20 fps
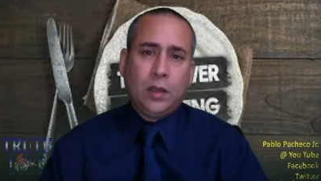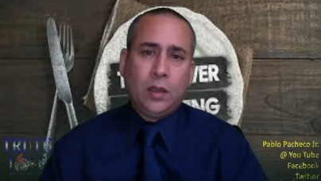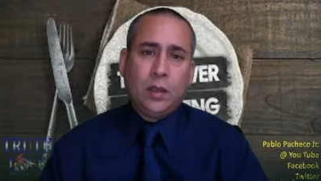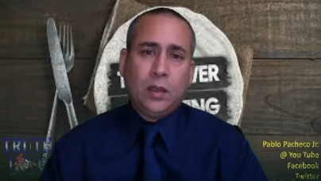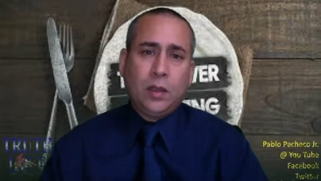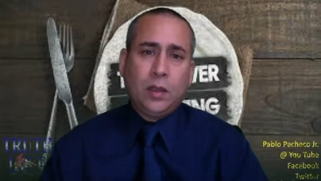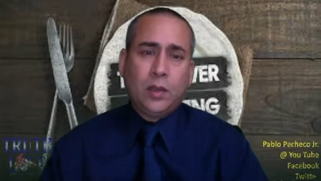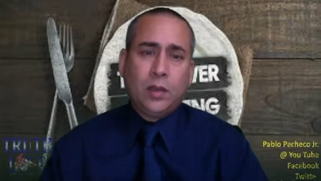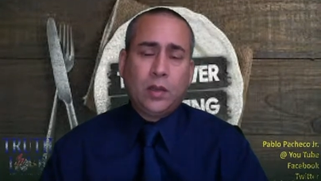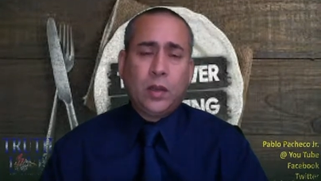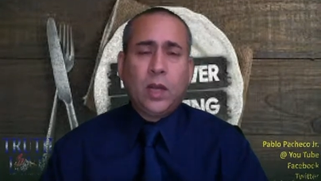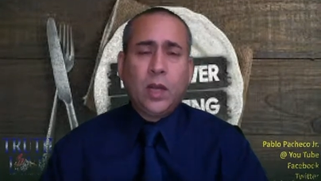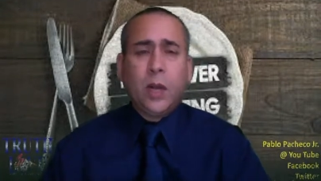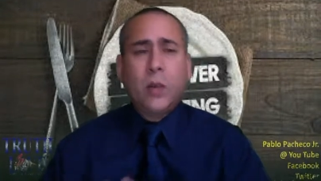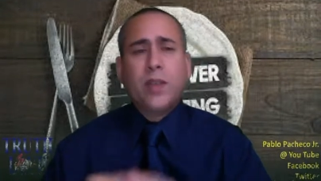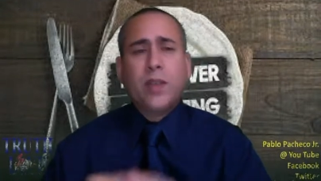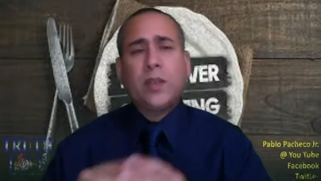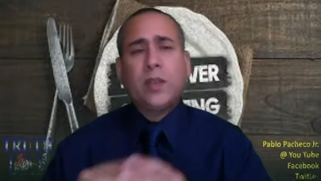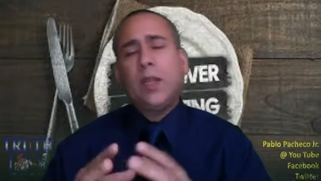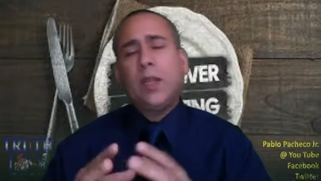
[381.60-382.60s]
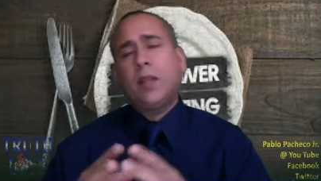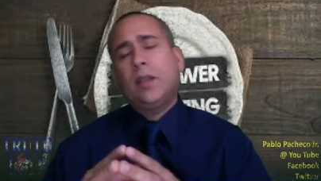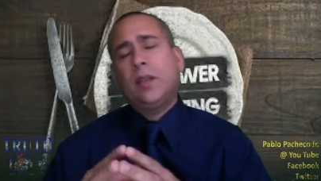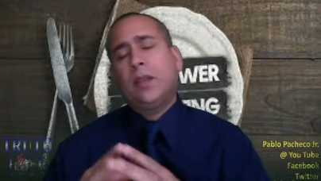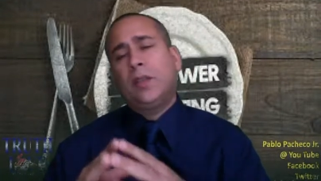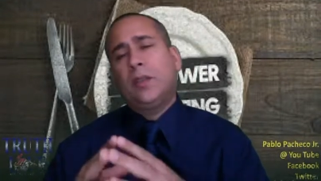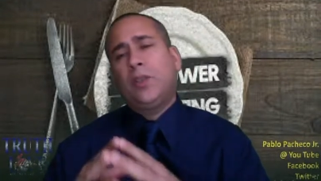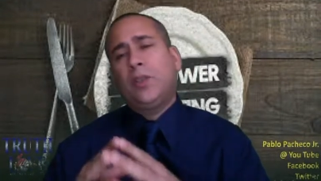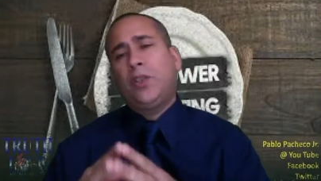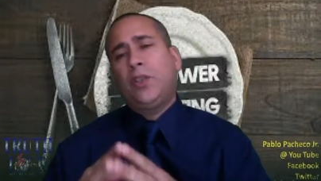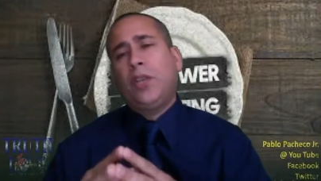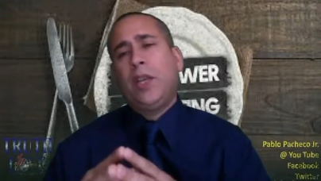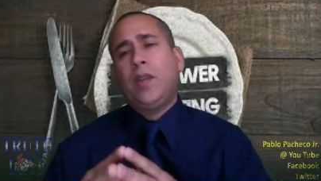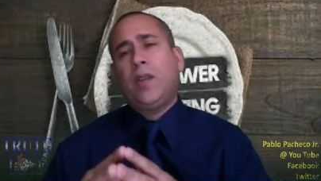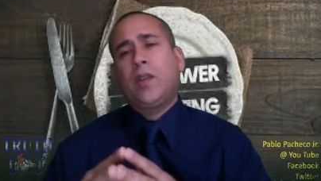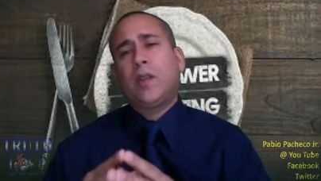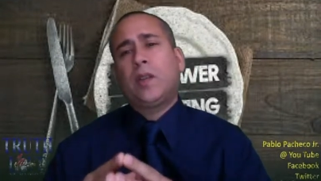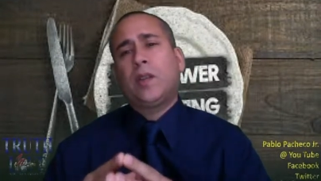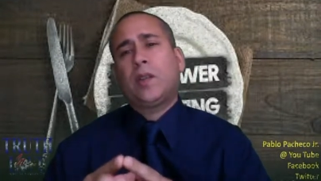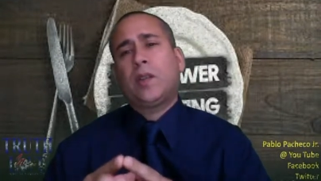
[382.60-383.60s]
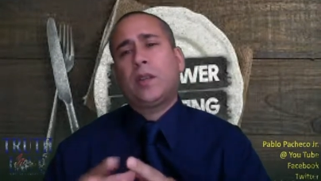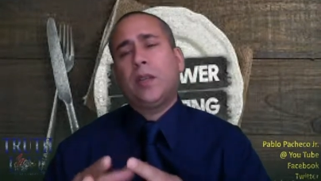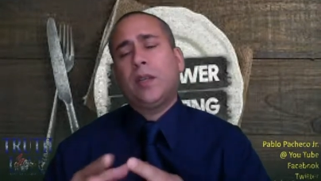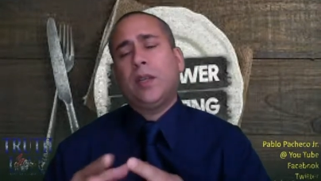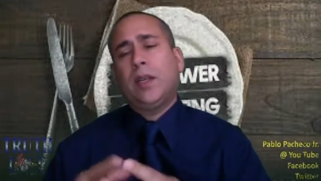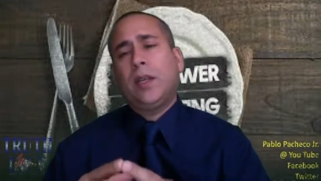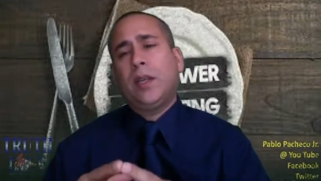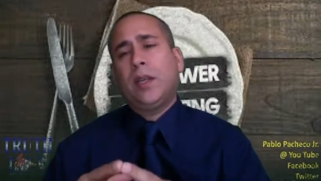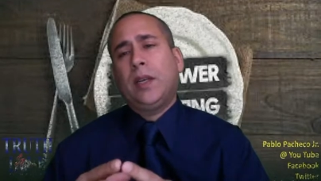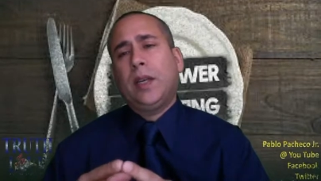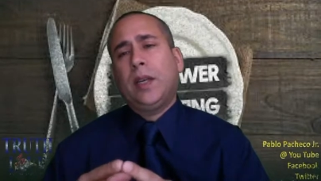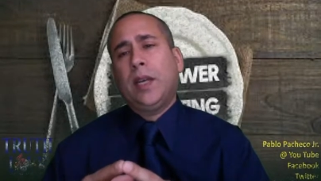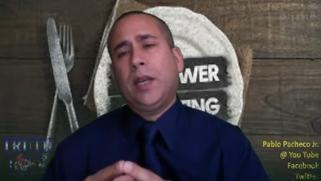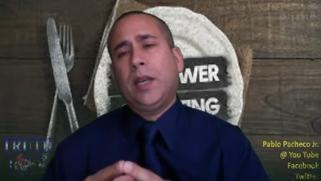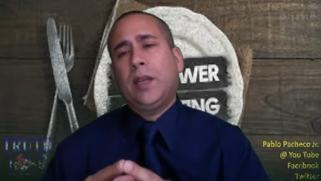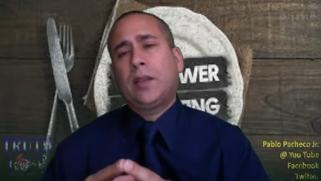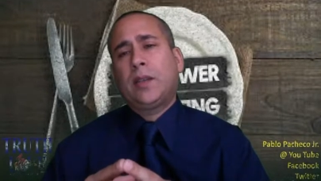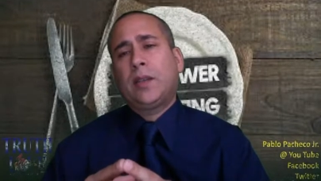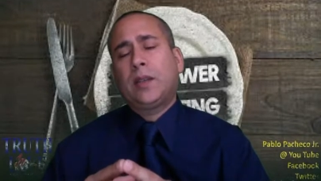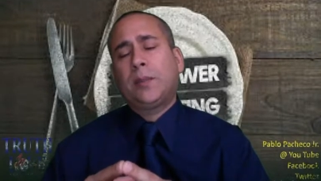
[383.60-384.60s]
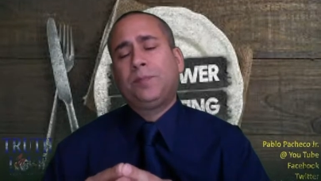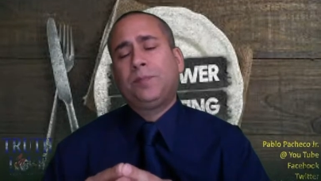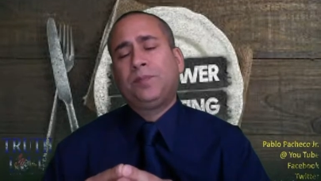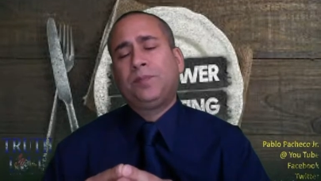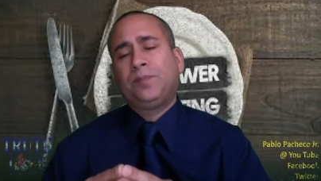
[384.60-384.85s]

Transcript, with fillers: So here we see Jesus is,